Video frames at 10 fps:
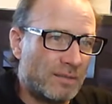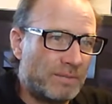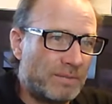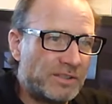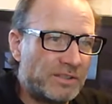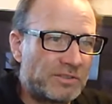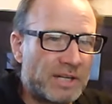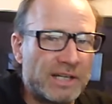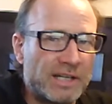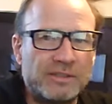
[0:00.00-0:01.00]
Pacing
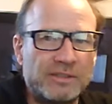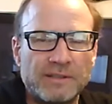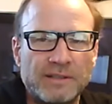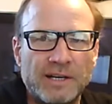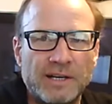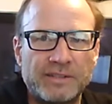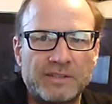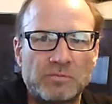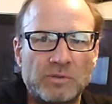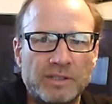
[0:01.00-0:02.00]
strategy. This
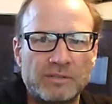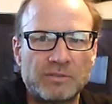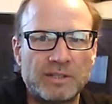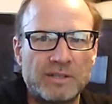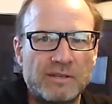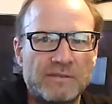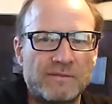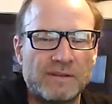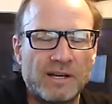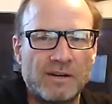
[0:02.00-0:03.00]
is really
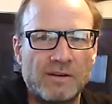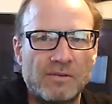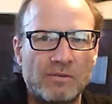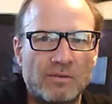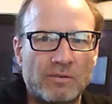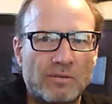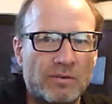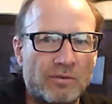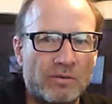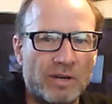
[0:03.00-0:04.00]
interesting, how
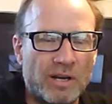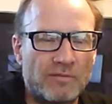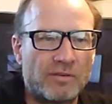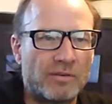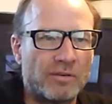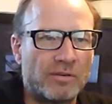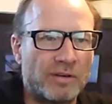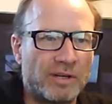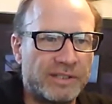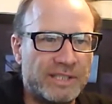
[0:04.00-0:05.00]
to cover
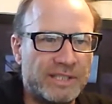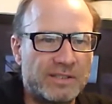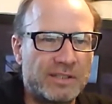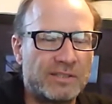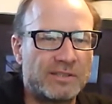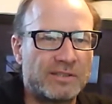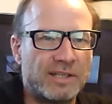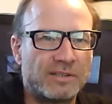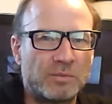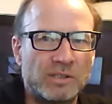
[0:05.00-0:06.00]
a distance
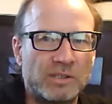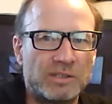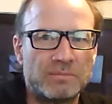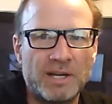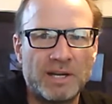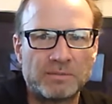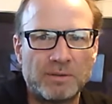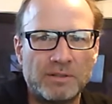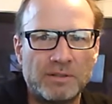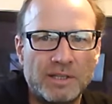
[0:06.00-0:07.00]
as quickly as
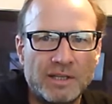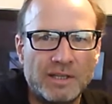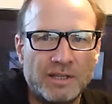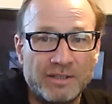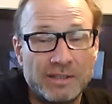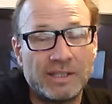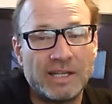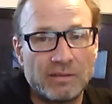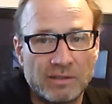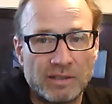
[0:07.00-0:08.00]
possible.
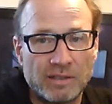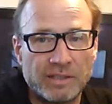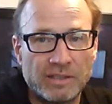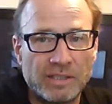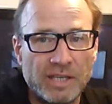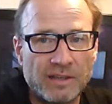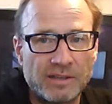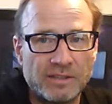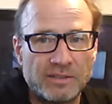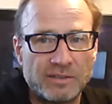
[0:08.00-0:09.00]
Now, the elite
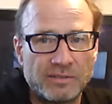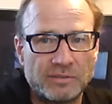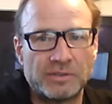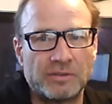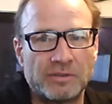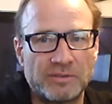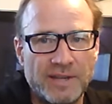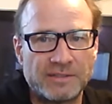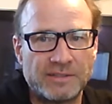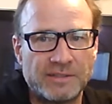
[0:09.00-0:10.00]
athletes just go as
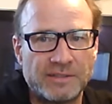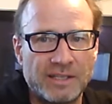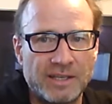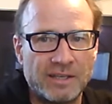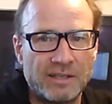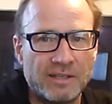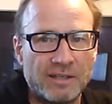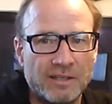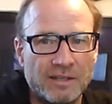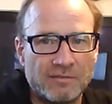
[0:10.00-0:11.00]
fast as they can
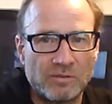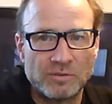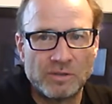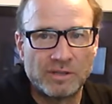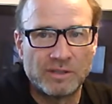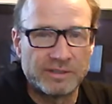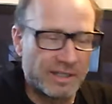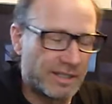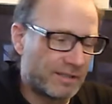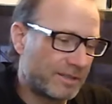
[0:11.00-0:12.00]
for as long as they
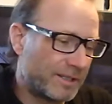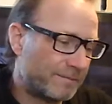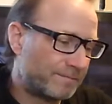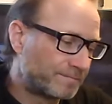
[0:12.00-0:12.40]
can, right?